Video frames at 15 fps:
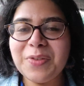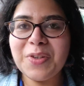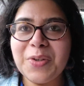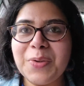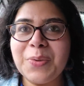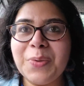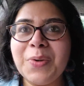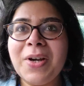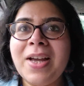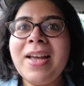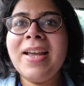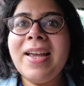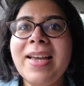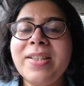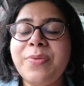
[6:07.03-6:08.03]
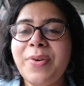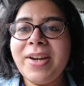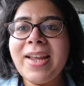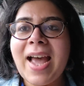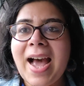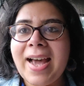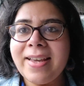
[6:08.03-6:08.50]
you. It's
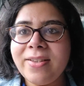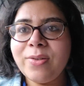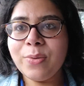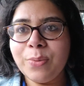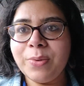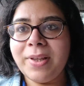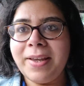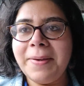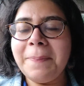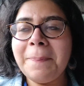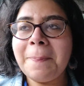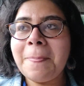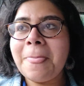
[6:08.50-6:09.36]
very eye soothing.